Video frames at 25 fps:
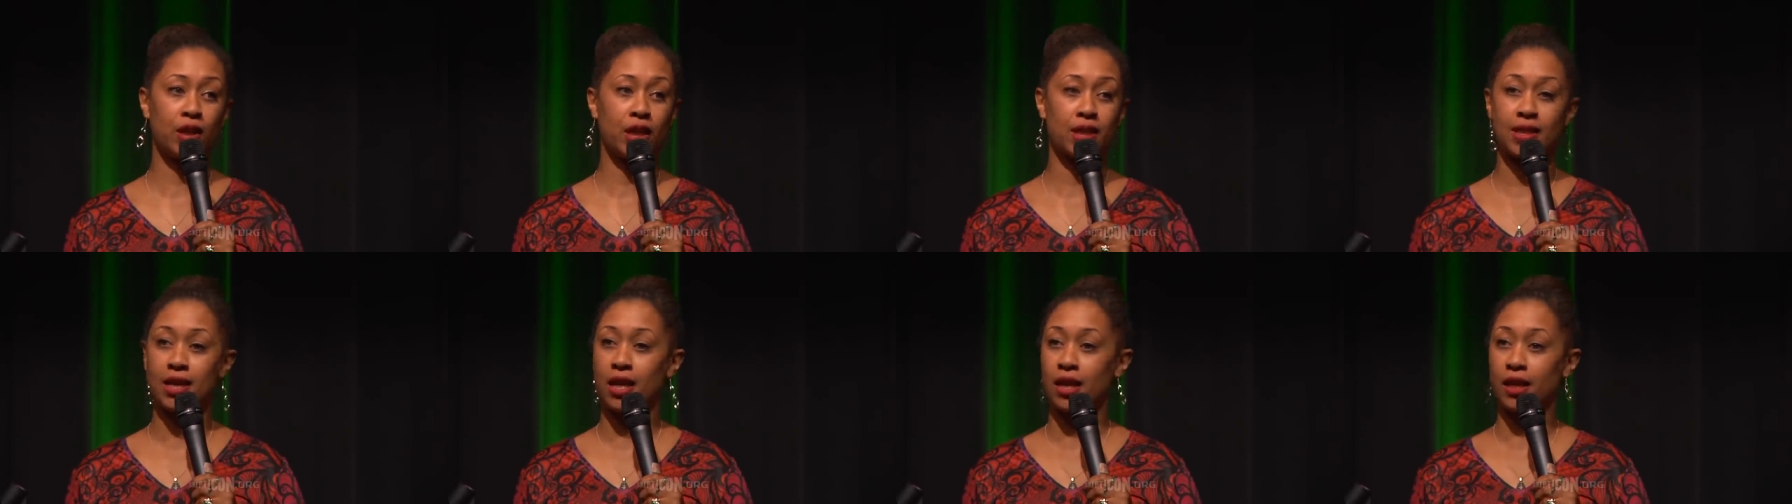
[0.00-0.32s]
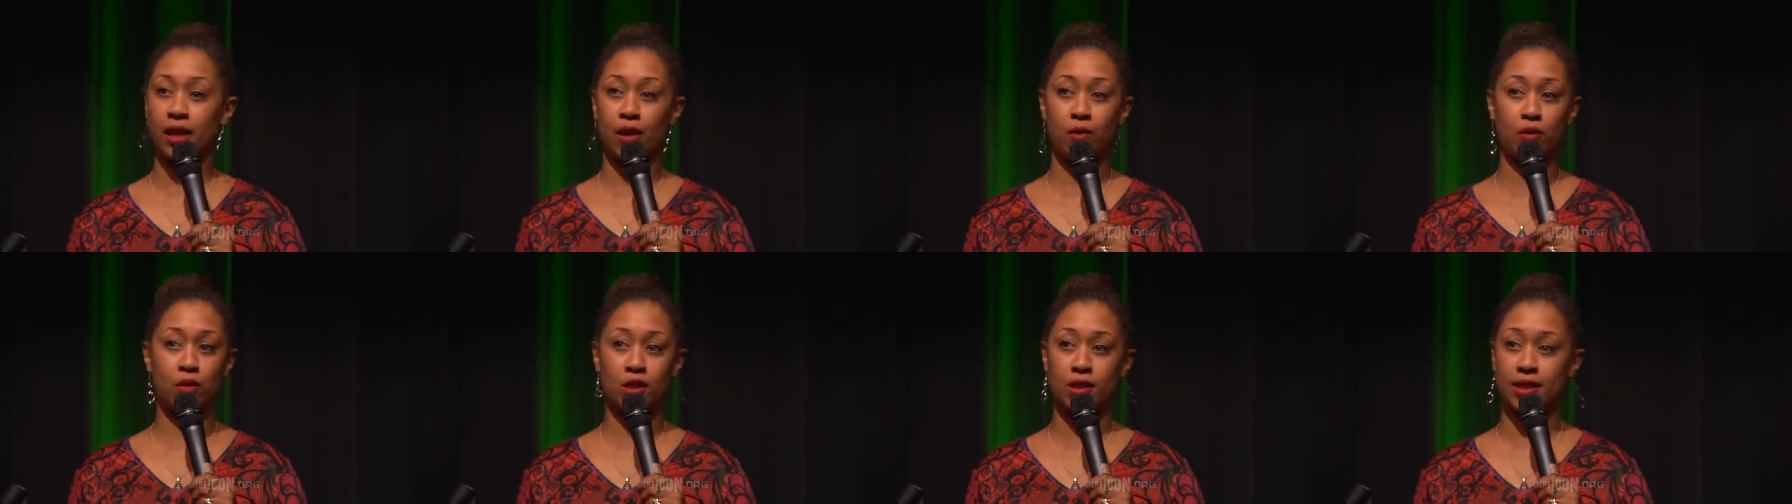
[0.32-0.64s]
That's how
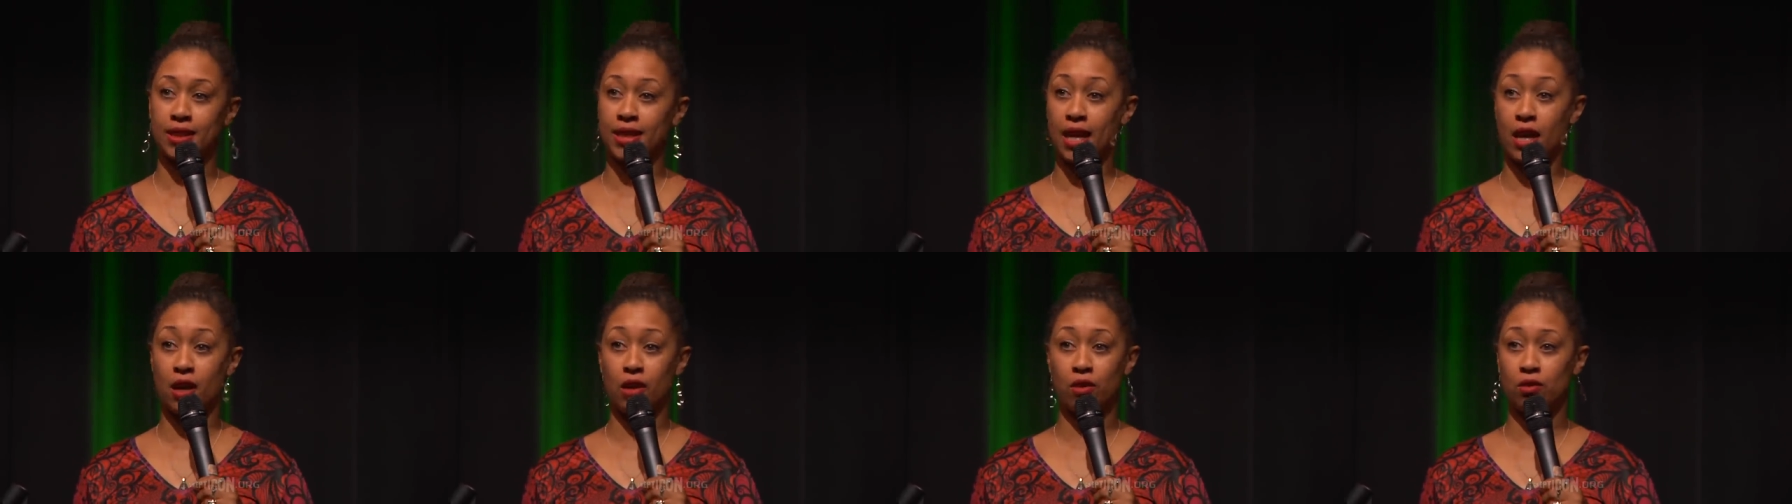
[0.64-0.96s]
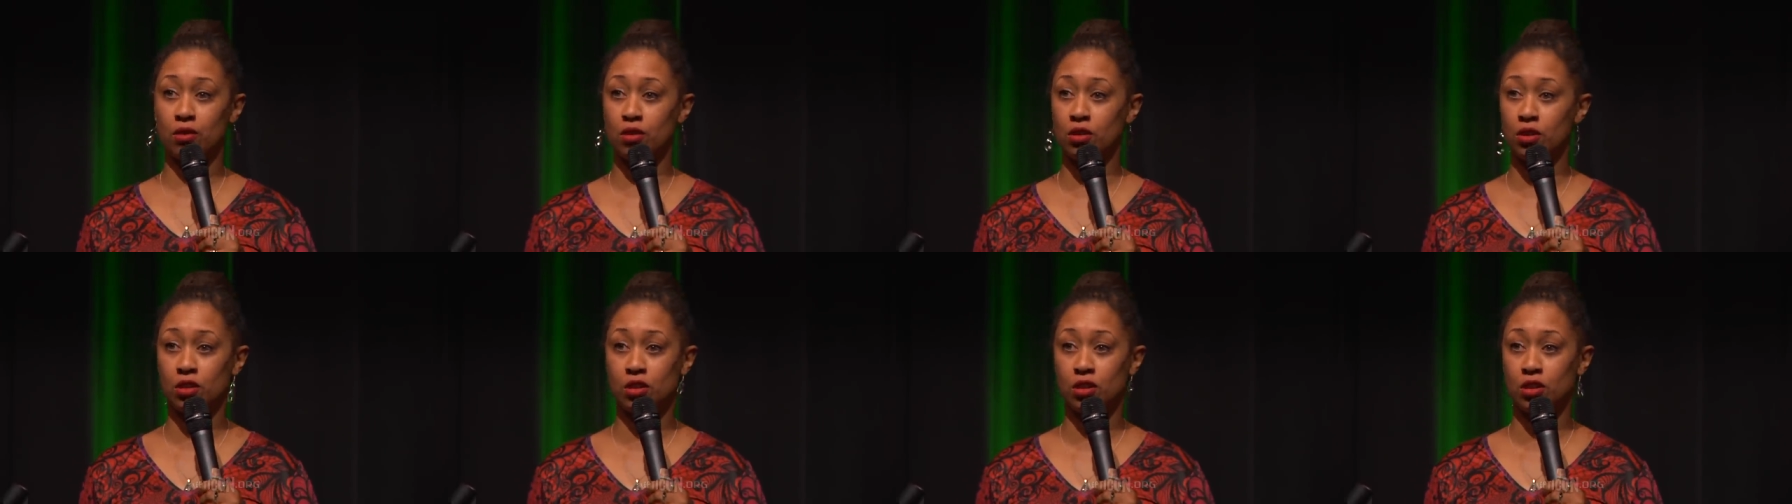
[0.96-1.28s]

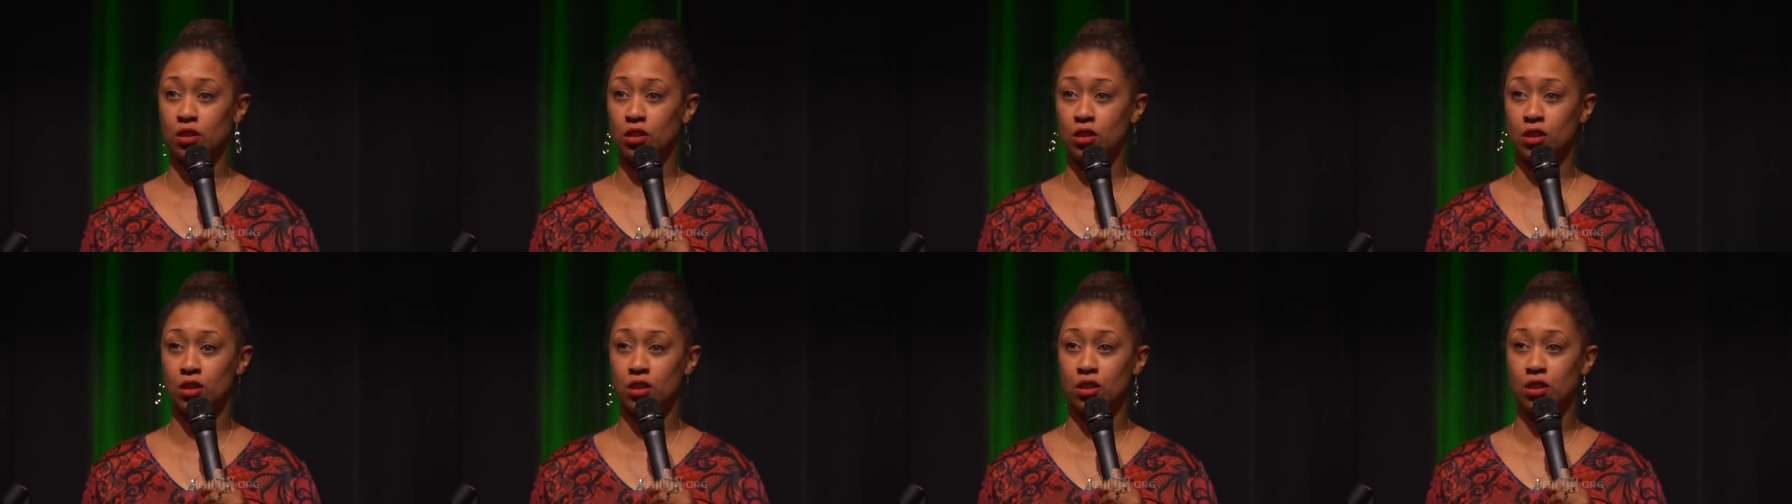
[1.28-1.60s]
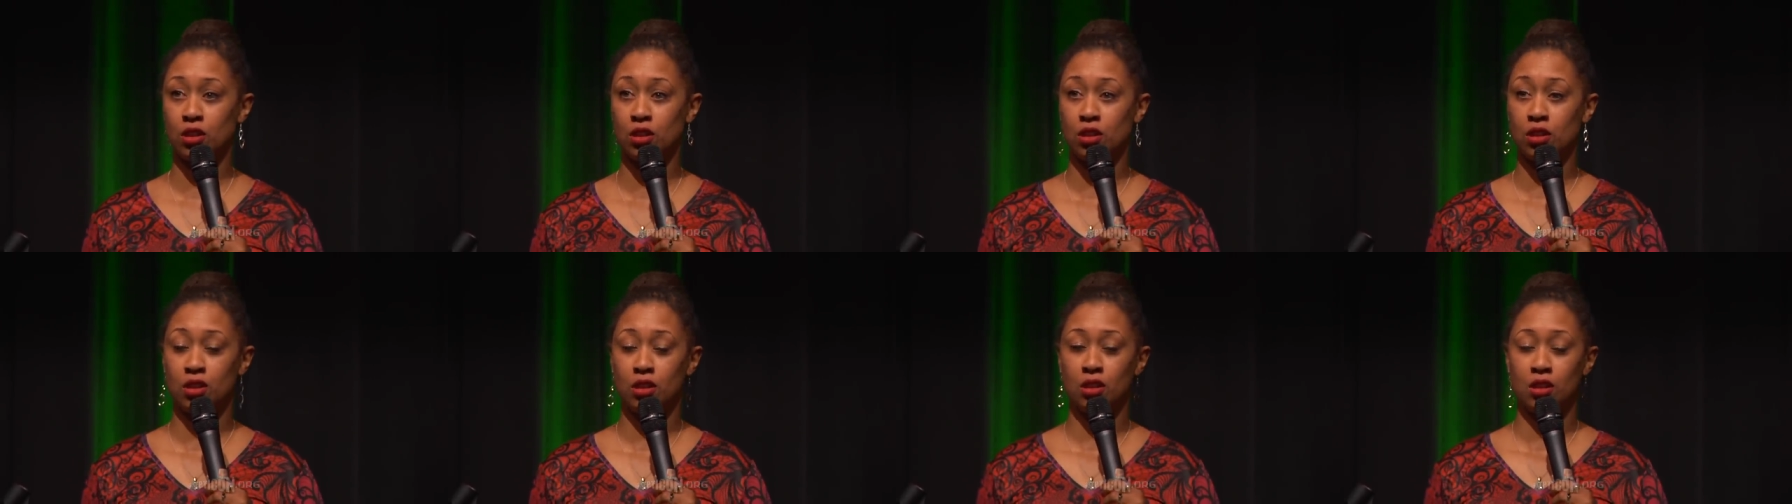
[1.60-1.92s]
that
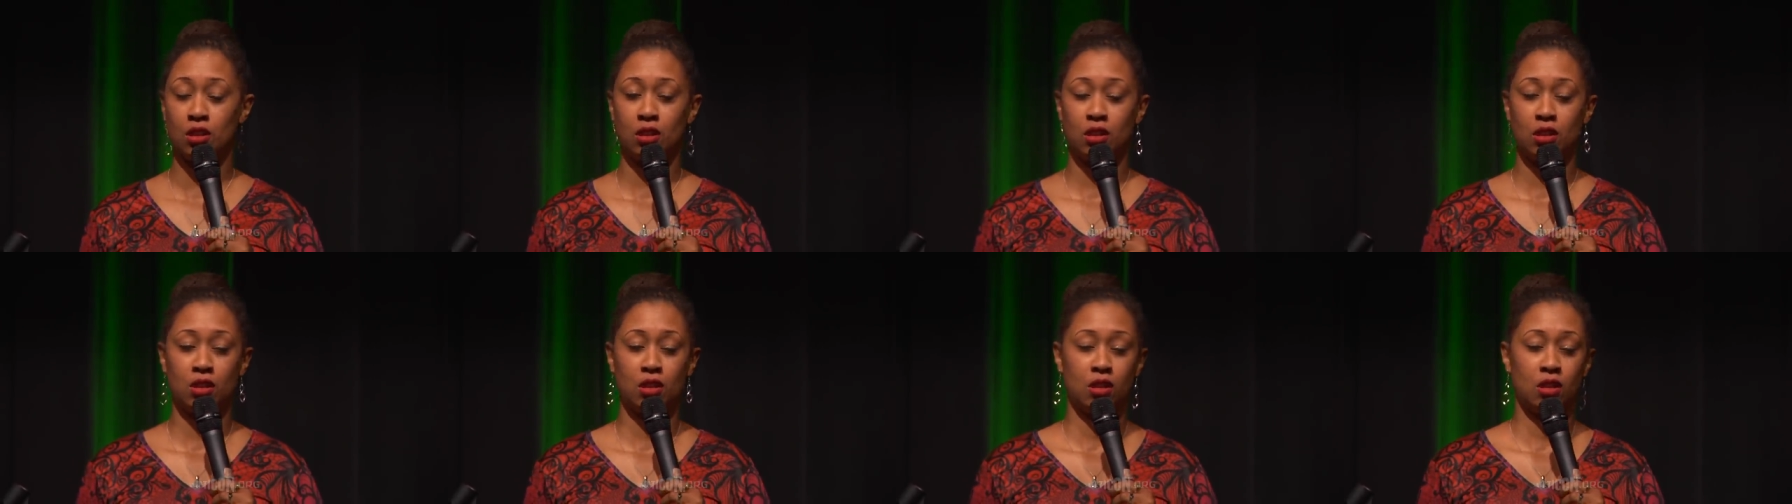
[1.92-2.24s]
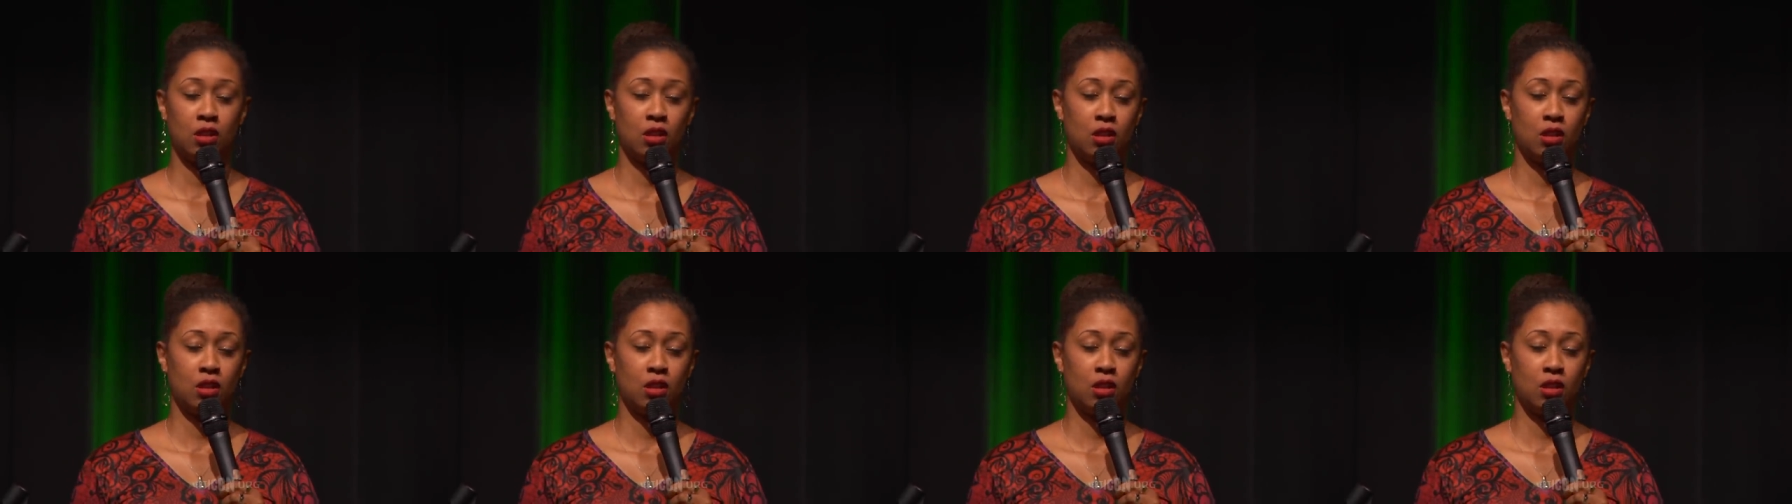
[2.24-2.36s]
works out.